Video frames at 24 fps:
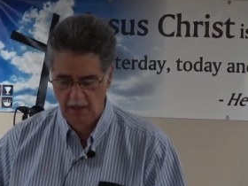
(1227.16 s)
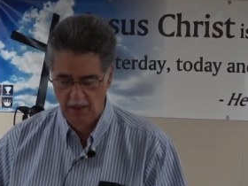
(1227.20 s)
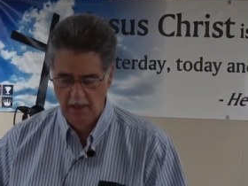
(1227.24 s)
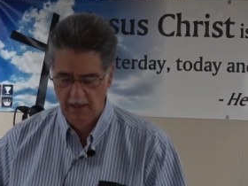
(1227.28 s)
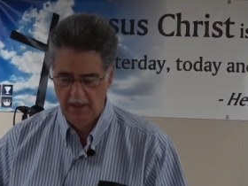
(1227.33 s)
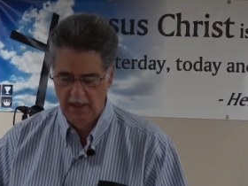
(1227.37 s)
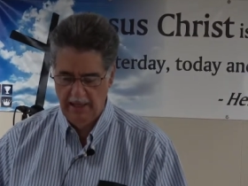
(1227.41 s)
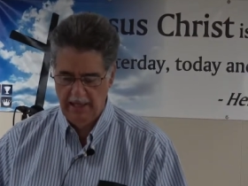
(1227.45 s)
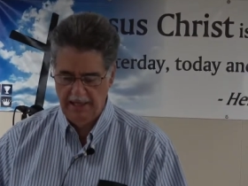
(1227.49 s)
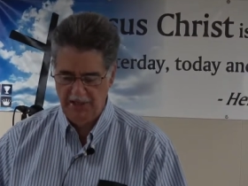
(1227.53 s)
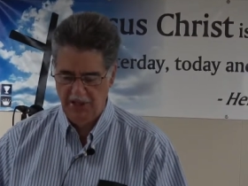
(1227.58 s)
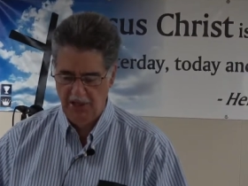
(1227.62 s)

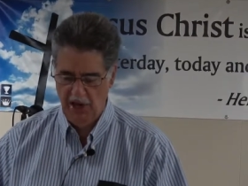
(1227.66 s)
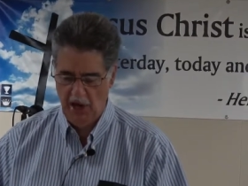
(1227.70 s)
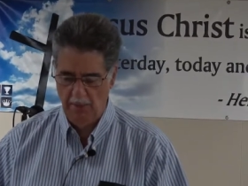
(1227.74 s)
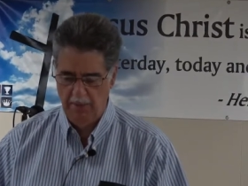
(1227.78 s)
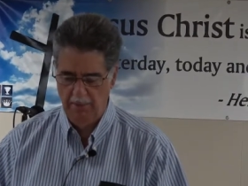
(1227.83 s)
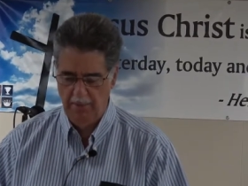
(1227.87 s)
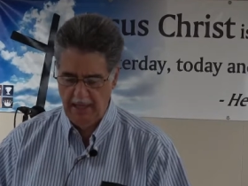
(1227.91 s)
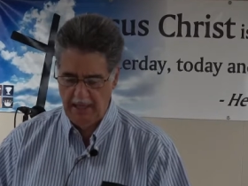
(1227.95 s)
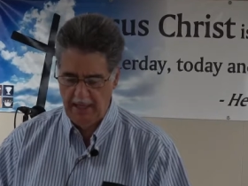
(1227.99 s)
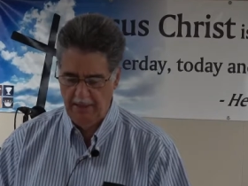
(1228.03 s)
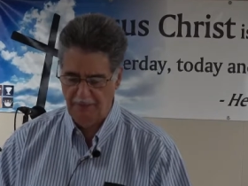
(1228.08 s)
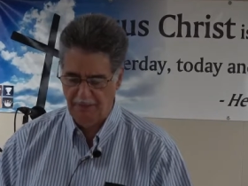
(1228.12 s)
and it shall
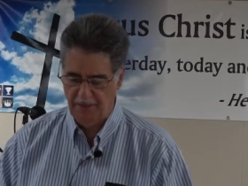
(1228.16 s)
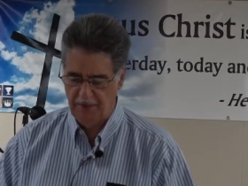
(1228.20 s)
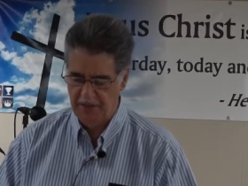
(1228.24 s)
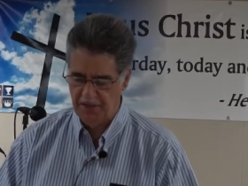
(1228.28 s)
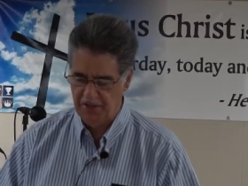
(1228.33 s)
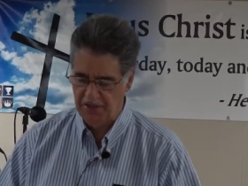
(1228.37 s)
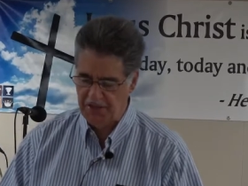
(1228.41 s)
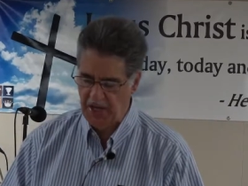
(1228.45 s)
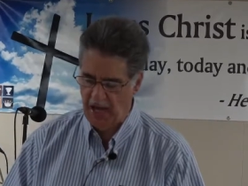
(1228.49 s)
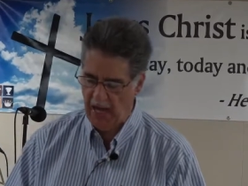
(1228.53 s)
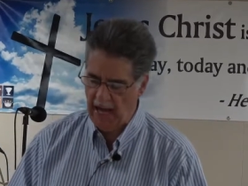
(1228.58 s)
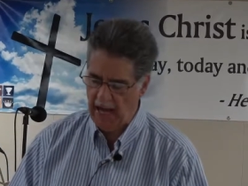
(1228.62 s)
be for the
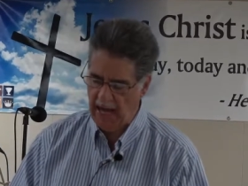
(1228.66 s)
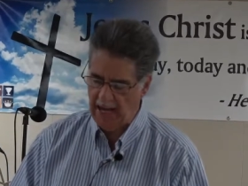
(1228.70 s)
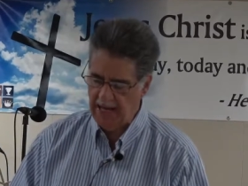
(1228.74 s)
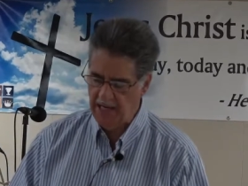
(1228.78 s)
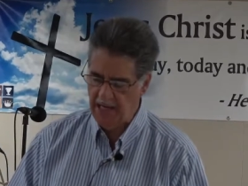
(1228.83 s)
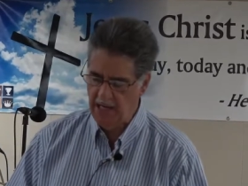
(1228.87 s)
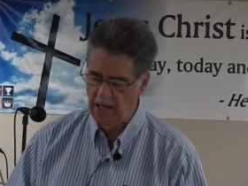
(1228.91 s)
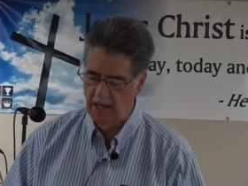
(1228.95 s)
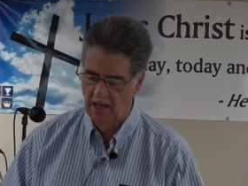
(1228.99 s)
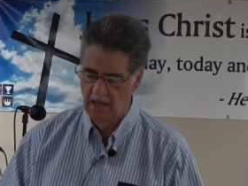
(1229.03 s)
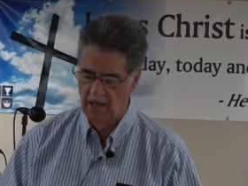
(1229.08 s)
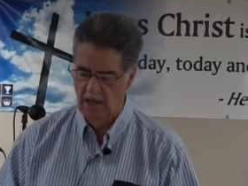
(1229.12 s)

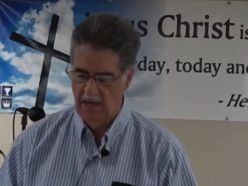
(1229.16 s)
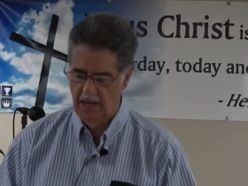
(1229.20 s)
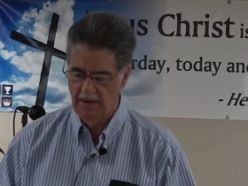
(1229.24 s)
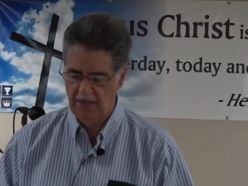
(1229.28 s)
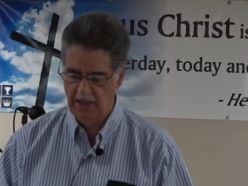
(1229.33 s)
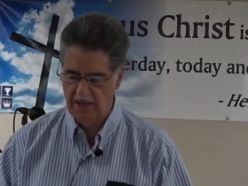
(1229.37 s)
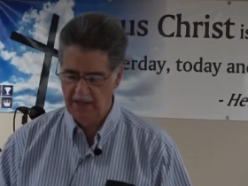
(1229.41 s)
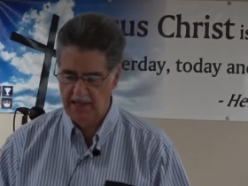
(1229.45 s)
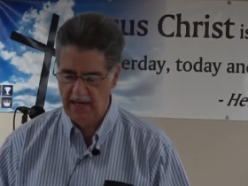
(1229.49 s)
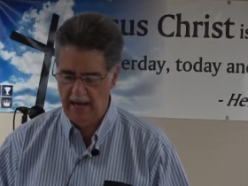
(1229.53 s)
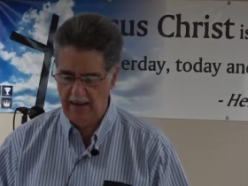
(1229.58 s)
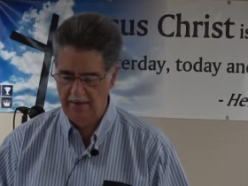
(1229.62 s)
sign of
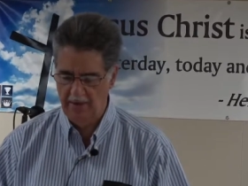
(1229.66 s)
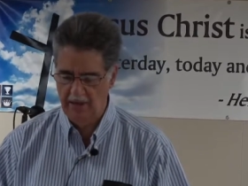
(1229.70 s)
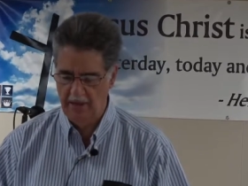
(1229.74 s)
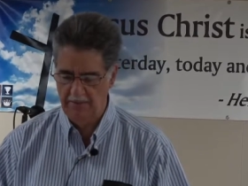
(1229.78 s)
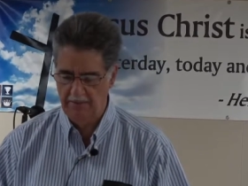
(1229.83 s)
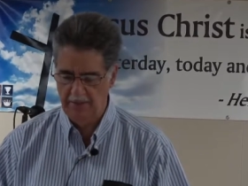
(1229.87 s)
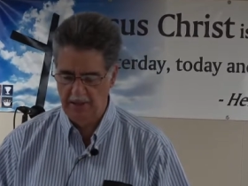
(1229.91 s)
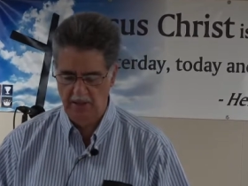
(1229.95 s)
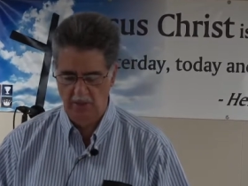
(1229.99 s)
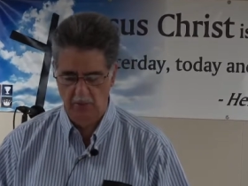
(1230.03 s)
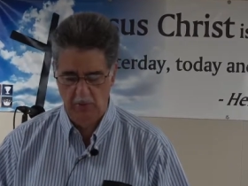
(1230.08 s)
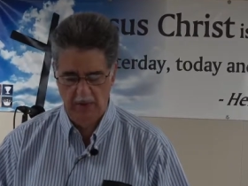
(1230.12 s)
the covenant
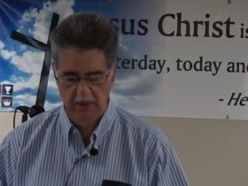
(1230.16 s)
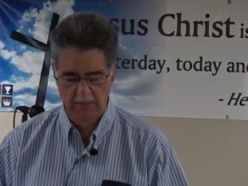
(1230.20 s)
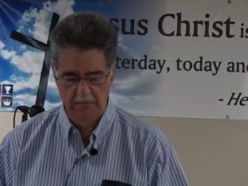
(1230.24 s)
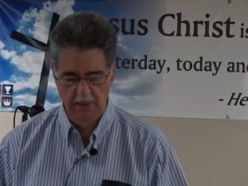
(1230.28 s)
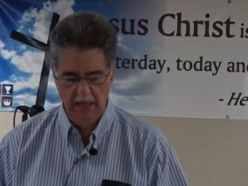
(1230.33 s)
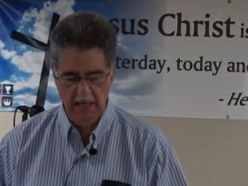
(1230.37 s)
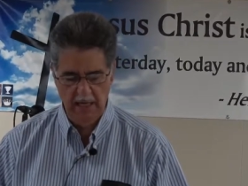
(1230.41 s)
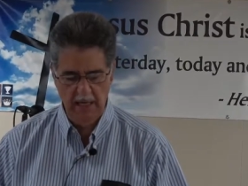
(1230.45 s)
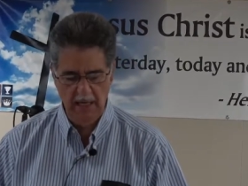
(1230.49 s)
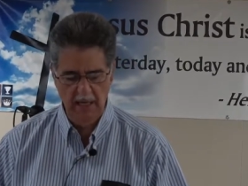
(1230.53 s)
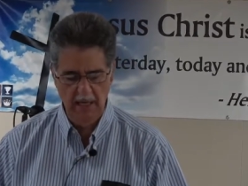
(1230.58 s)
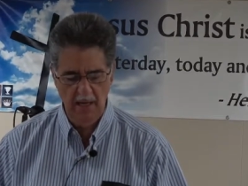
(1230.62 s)
between
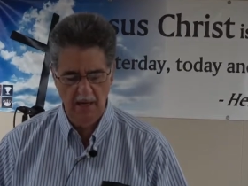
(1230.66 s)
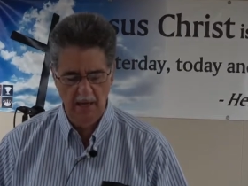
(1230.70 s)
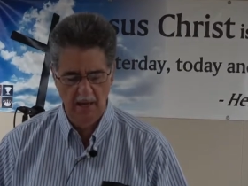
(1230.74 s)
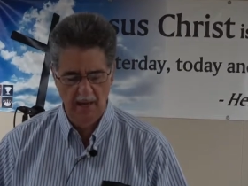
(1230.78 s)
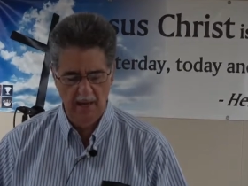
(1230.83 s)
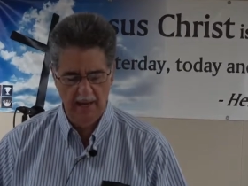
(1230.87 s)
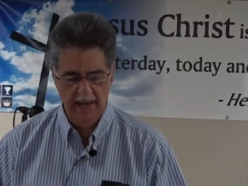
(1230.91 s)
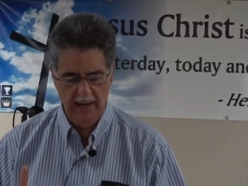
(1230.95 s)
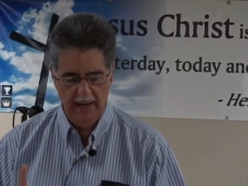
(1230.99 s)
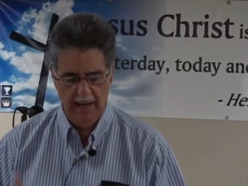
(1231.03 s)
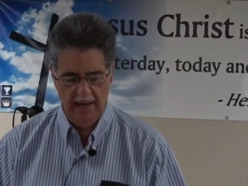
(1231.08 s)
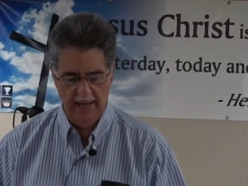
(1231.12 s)
me
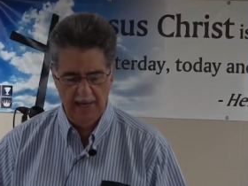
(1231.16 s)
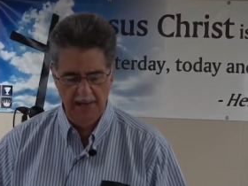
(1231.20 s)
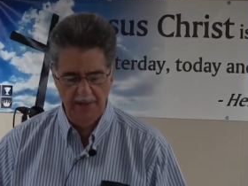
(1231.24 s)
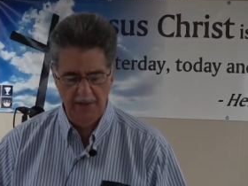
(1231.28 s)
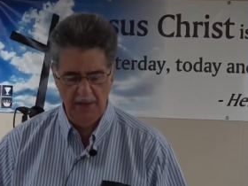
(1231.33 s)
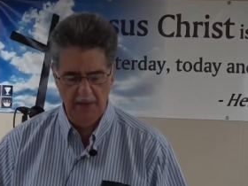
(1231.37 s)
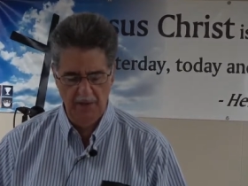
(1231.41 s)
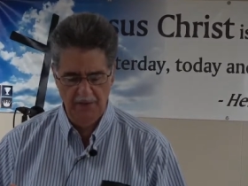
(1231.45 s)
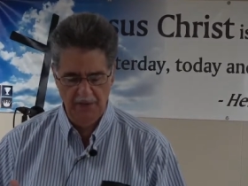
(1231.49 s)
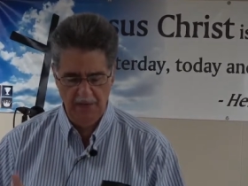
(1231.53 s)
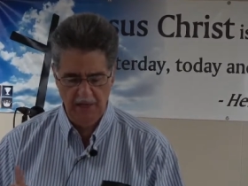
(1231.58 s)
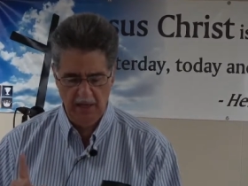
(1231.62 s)

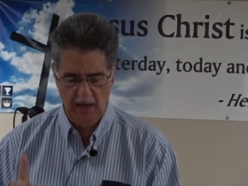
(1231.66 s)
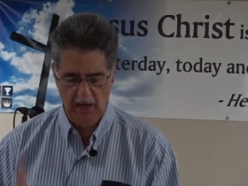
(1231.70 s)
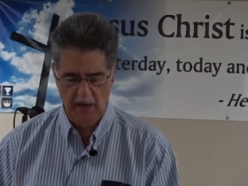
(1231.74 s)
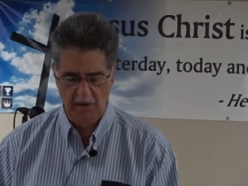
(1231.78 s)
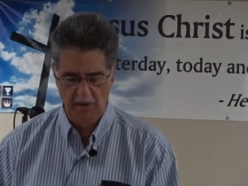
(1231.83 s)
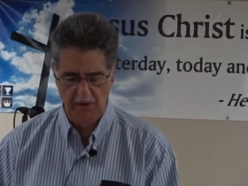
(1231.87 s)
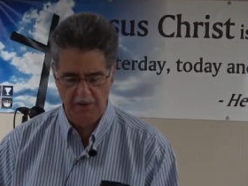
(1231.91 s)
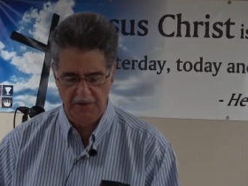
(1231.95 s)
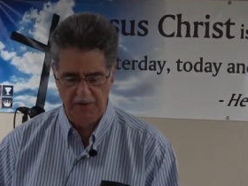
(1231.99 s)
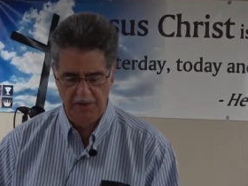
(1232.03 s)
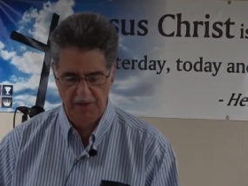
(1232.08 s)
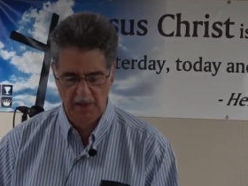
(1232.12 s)
and the
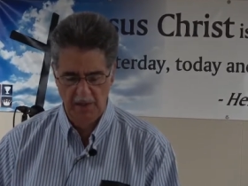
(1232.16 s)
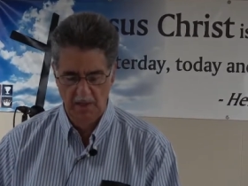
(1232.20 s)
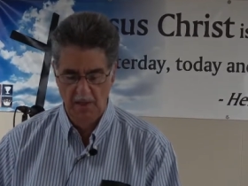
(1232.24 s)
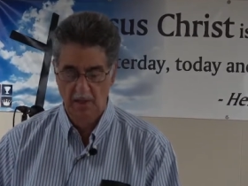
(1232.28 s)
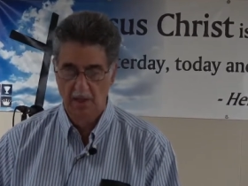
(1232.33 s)
earth.